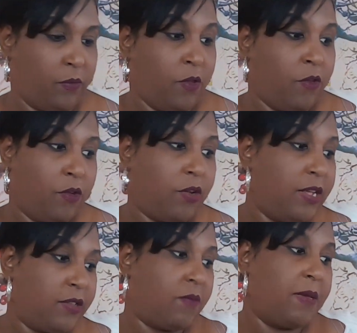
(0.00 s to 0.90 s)
So
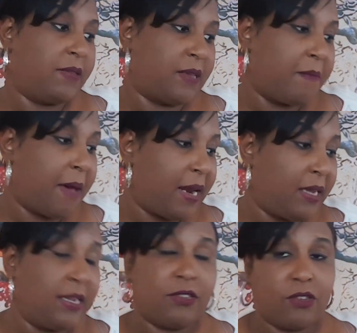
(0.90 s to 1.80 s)
this could be somebody,
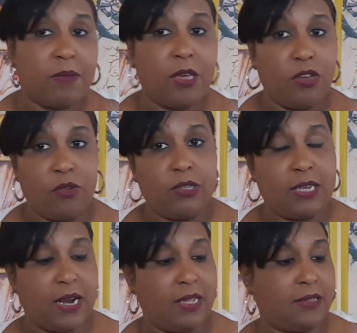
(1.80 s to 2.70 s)
this could be you
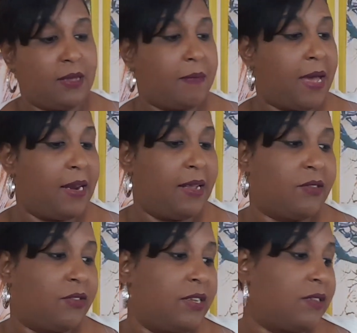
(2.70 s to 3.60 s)
telling somebody
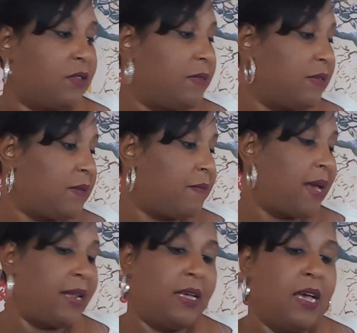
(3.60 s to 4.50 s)
this, or this could be
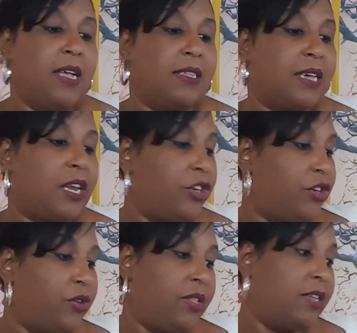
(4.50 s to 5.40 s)
somebody telling
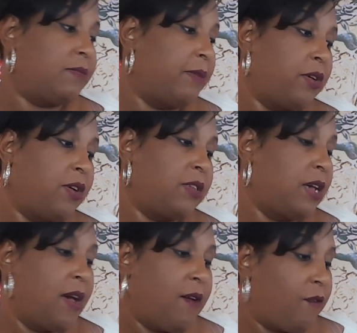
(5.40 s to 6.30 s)
you this, because
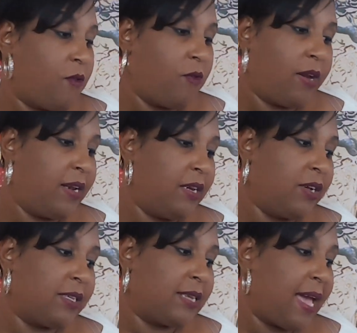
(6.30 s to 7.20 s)
from what it
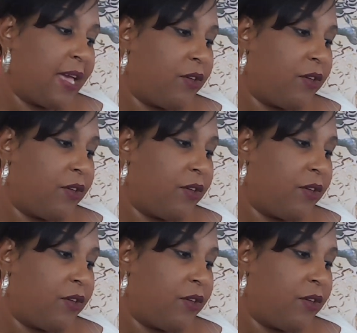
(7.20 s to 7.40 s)
looks like,